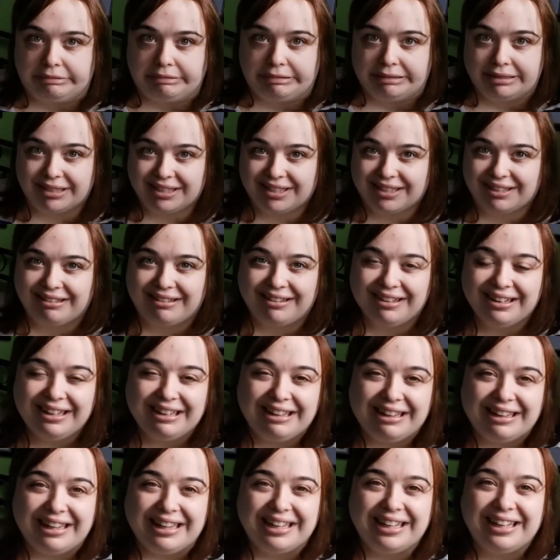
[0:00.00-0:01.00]

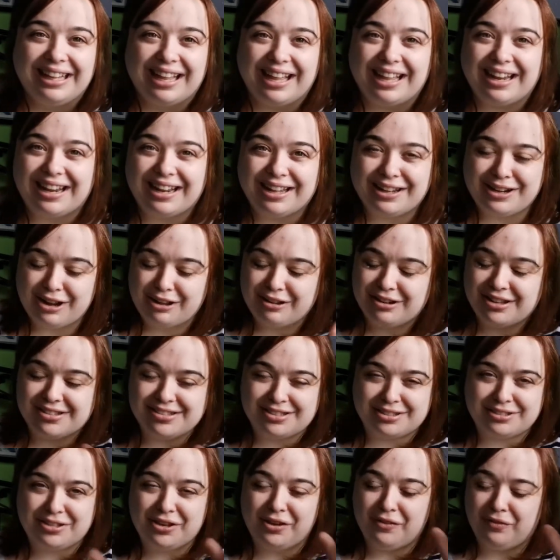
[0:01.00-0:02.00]
And I know
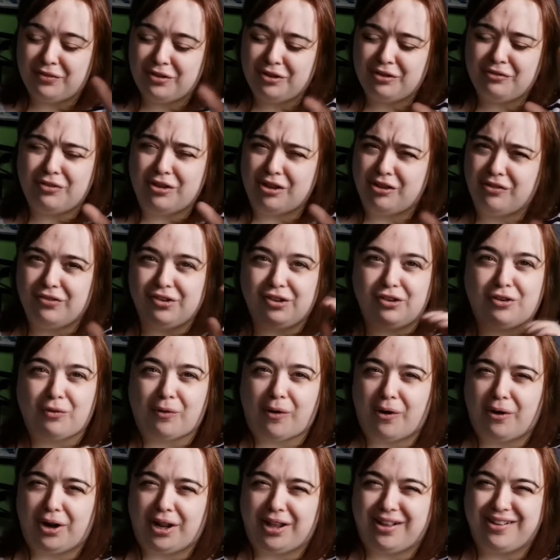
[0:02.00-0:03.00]
there's a few of you
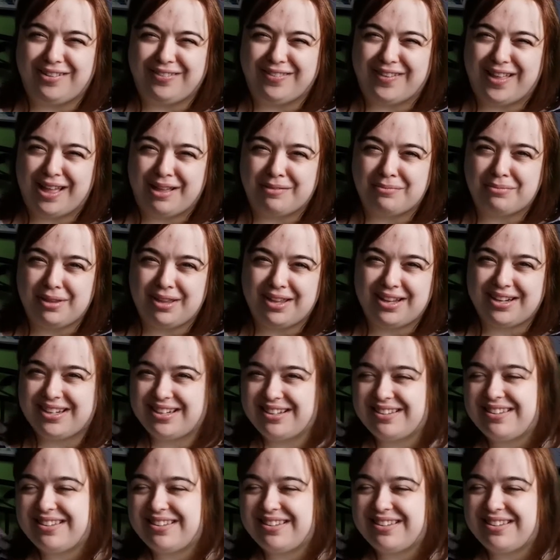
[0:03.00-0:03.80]
groaning on that bit.